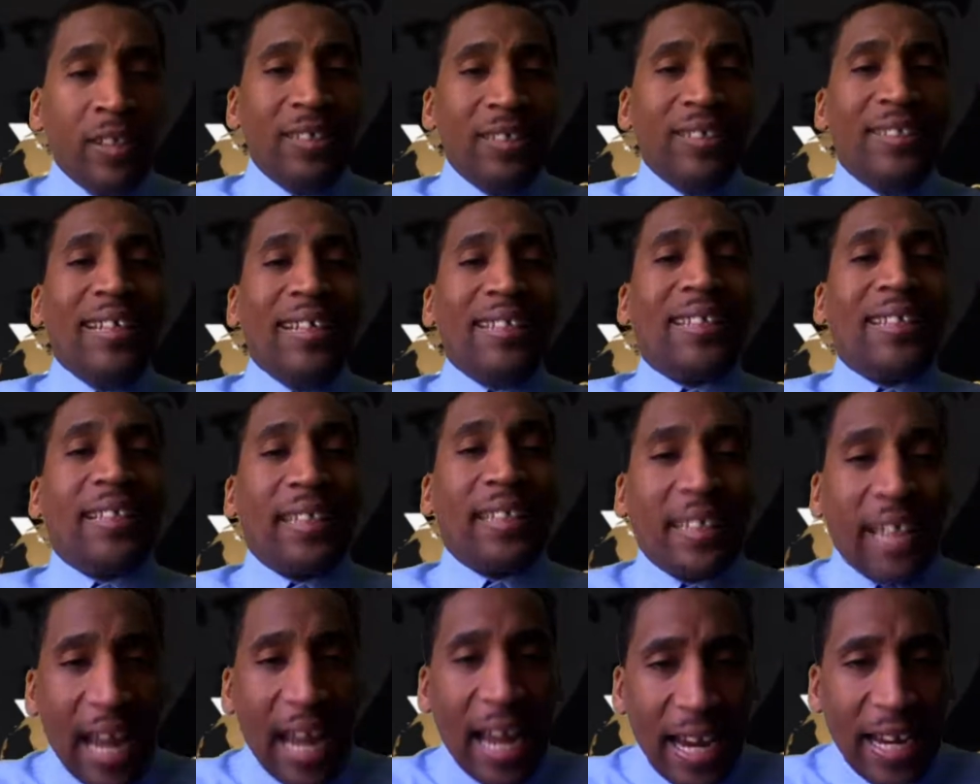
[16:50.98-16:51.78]
this
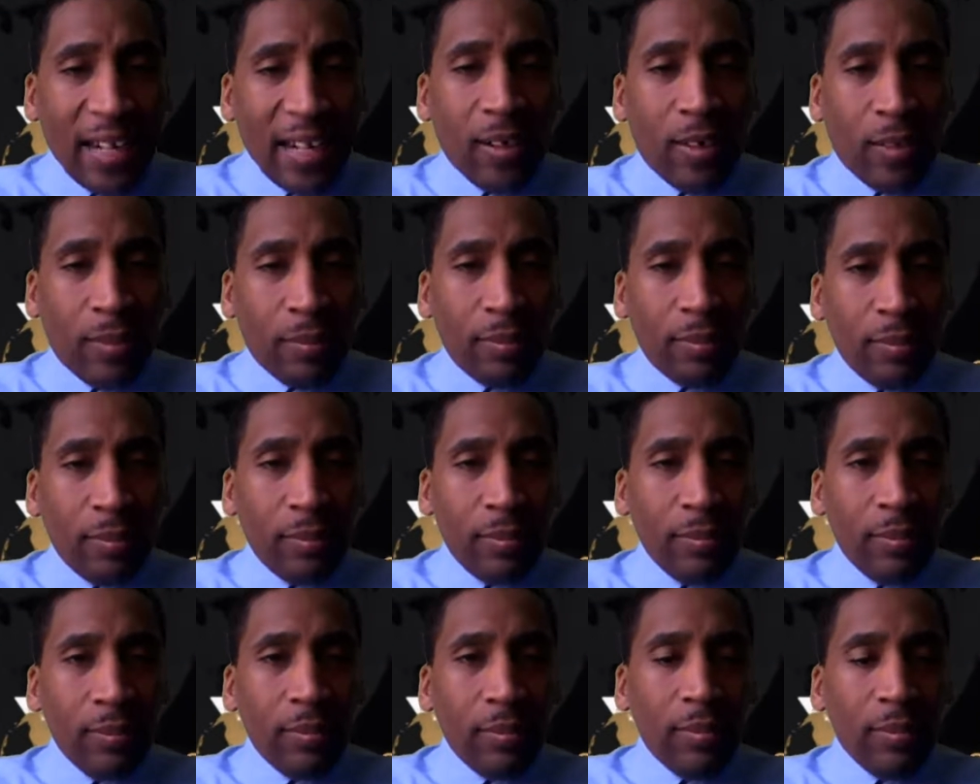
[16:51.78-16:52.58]
scam
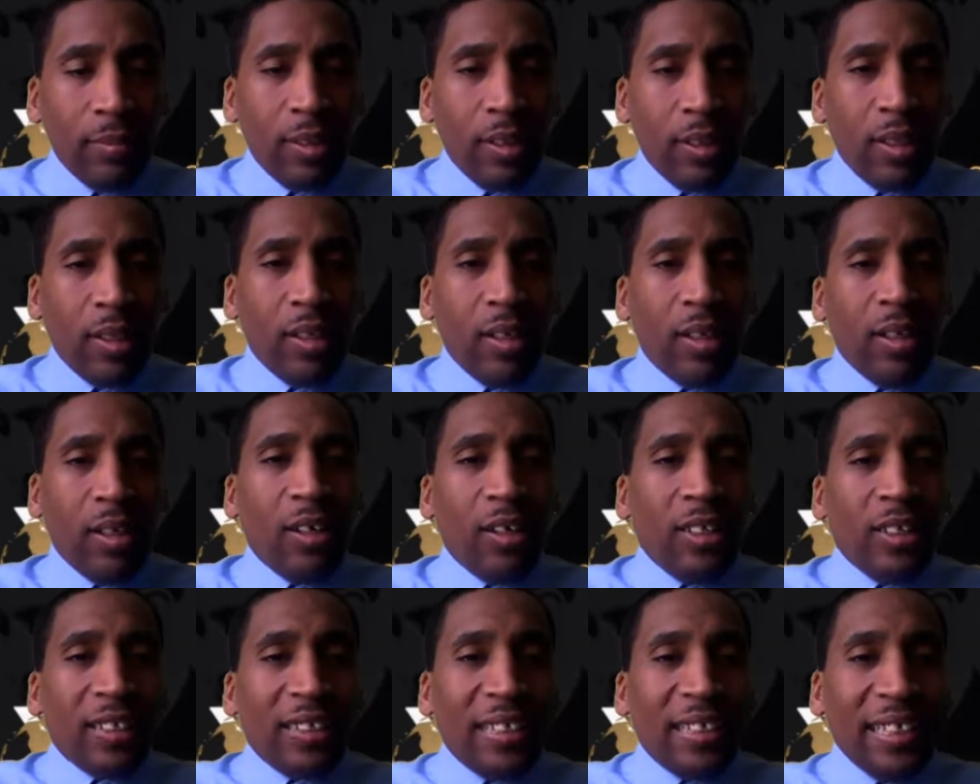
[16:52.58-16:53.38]

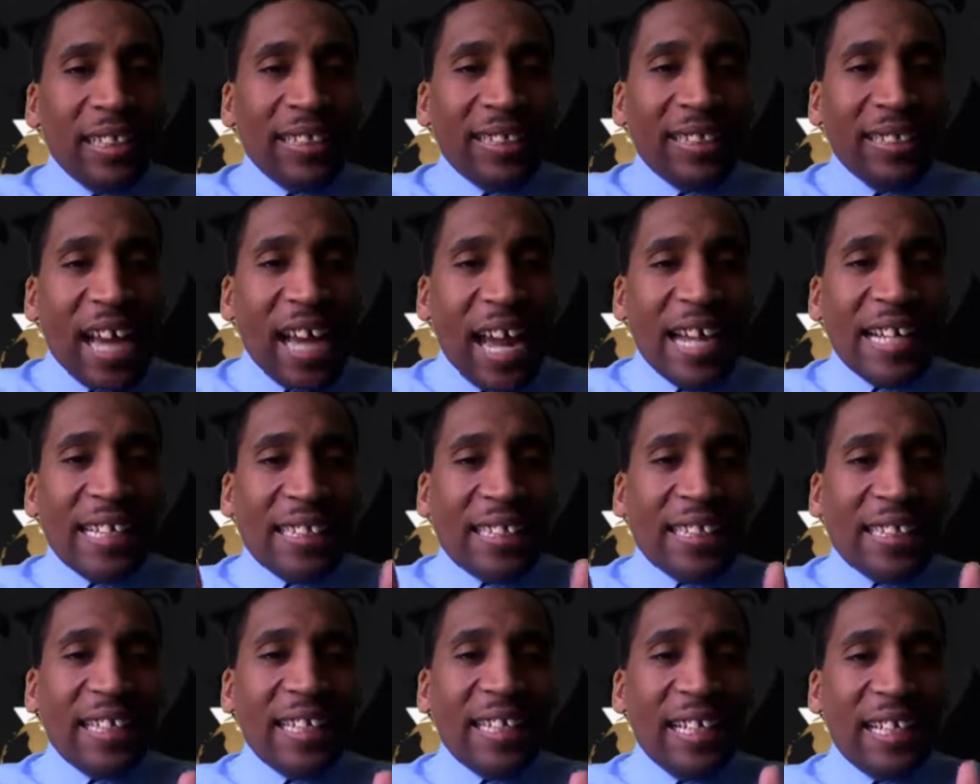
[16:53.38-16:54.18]
since
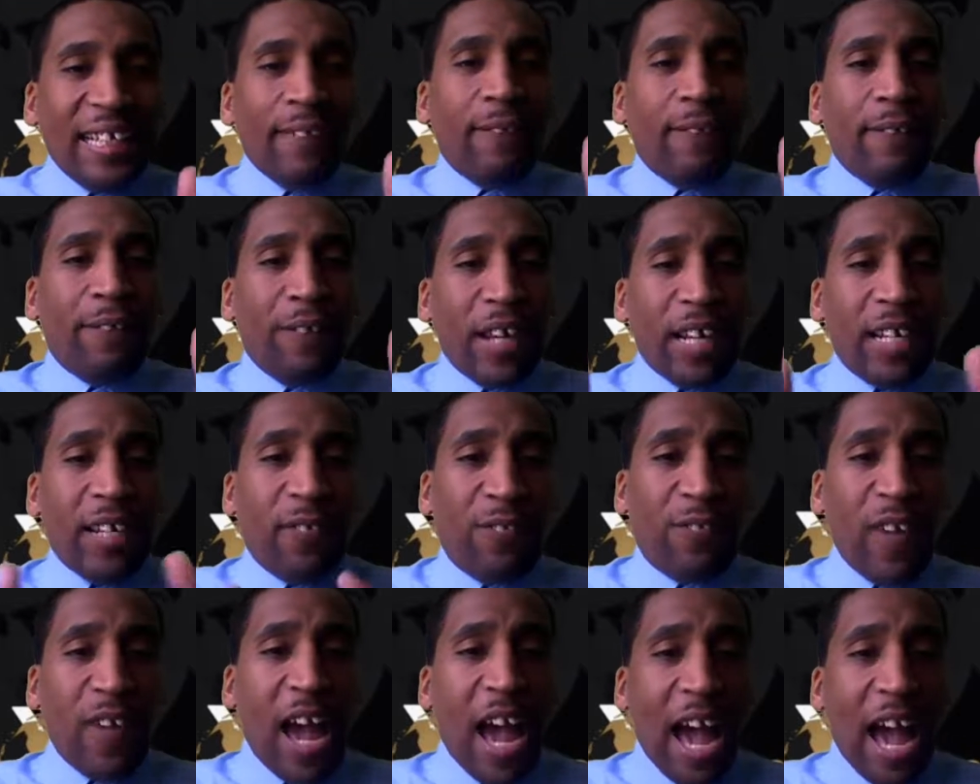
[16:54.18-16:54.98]

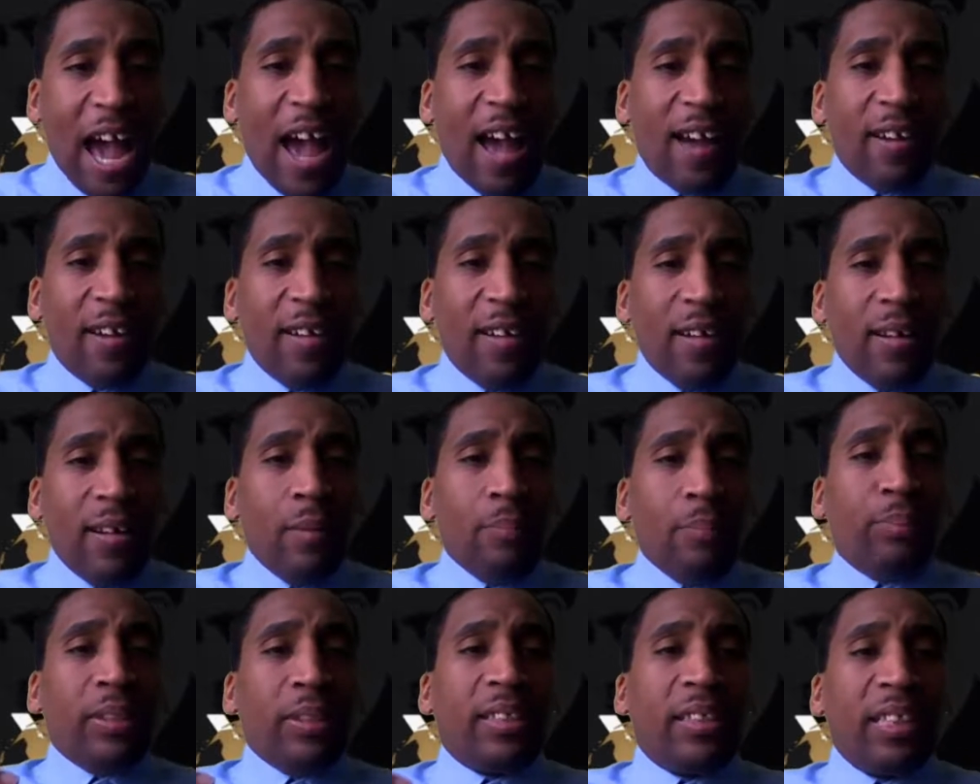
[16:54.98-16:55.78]
1955,
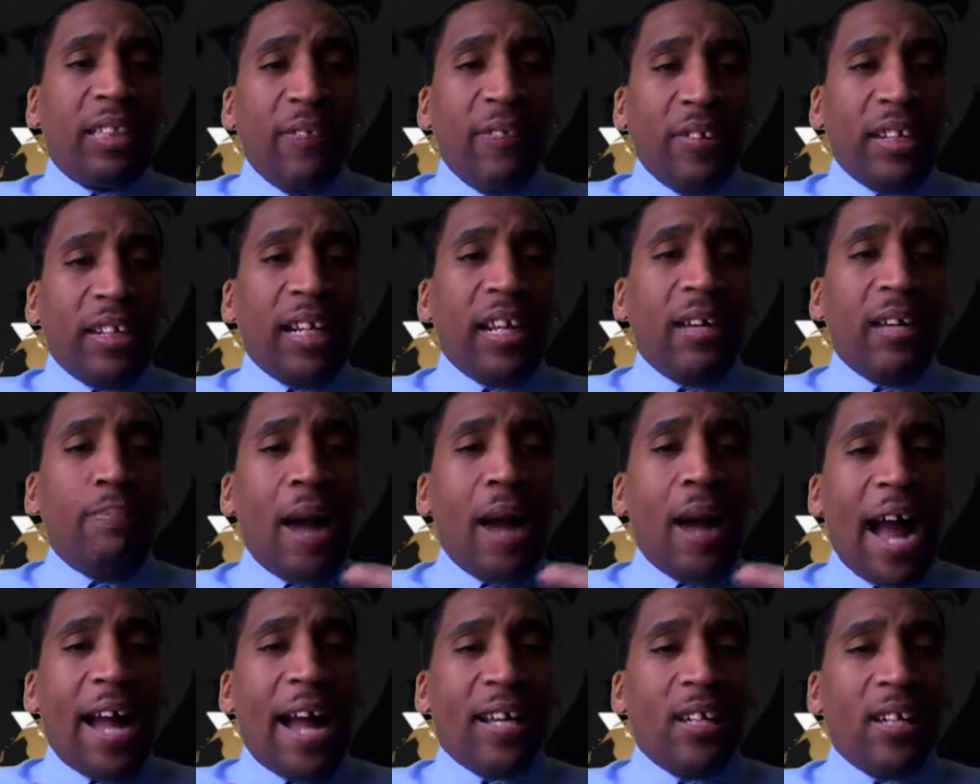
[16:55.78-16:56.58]
specifically
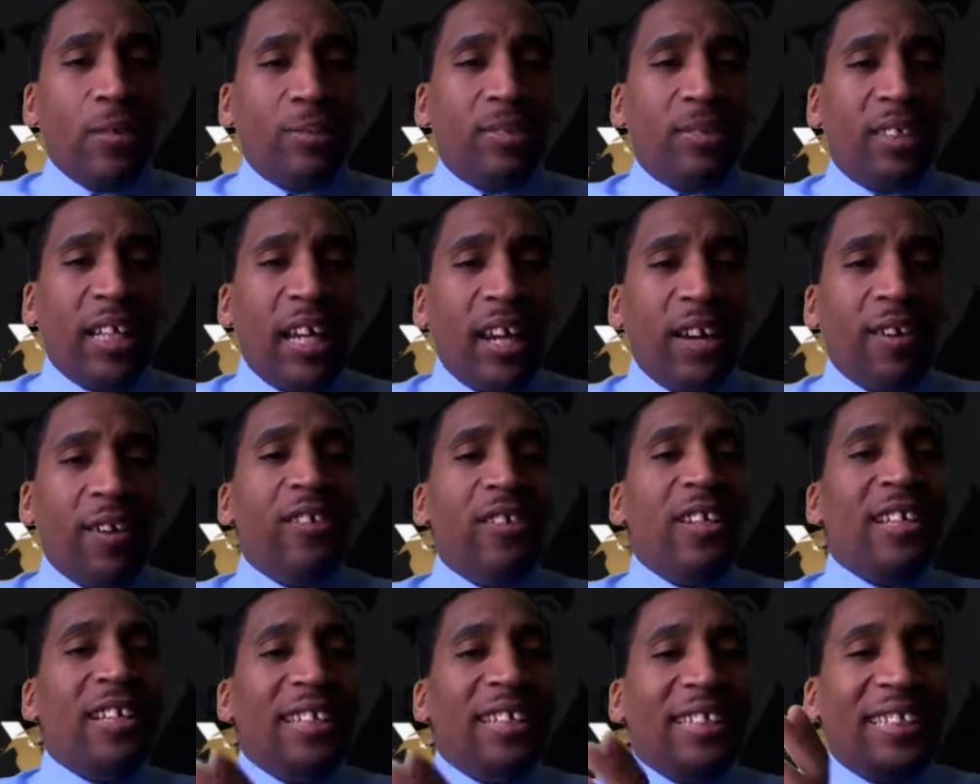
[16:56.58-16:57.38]
by
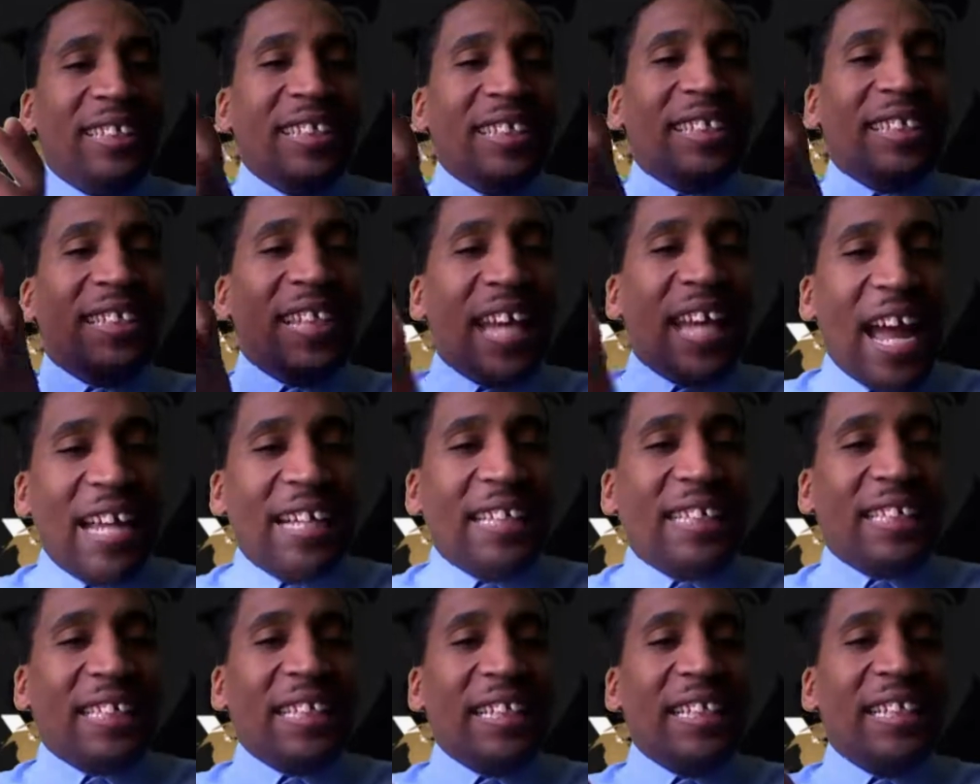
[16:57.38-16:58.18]
himself since
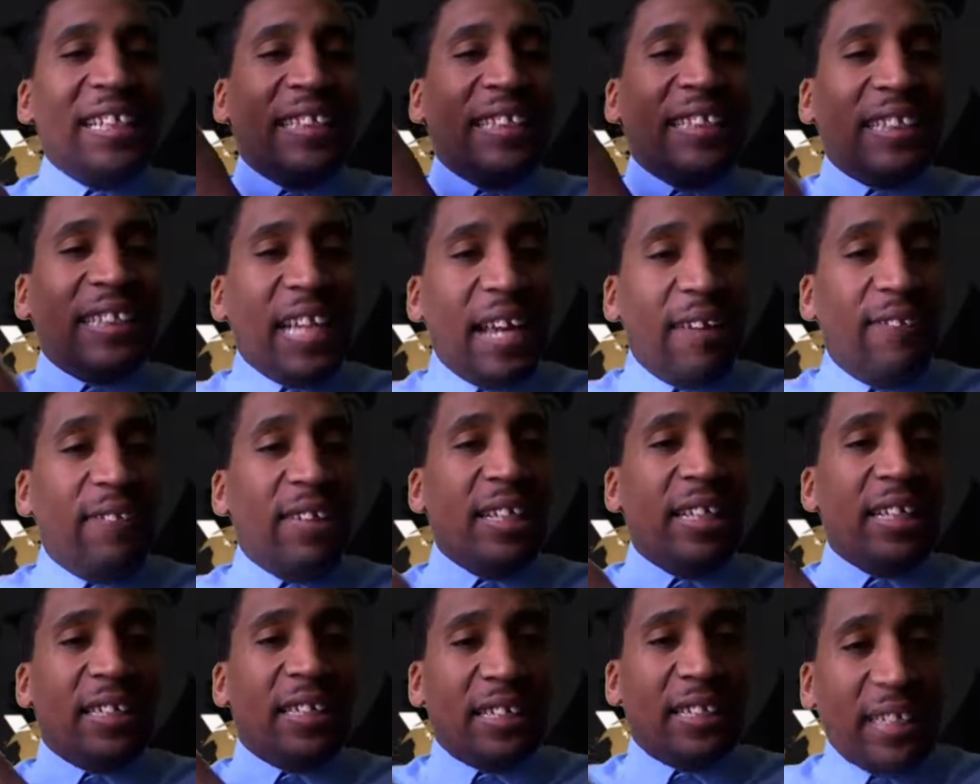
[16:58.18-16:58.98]

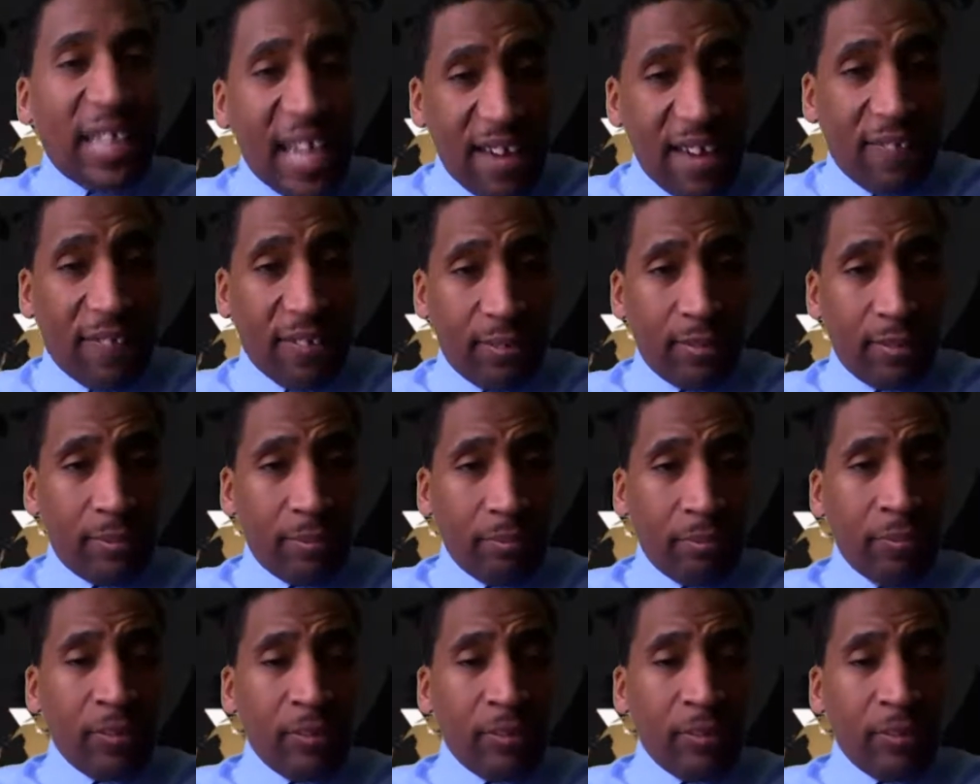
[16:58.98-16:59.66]
1977.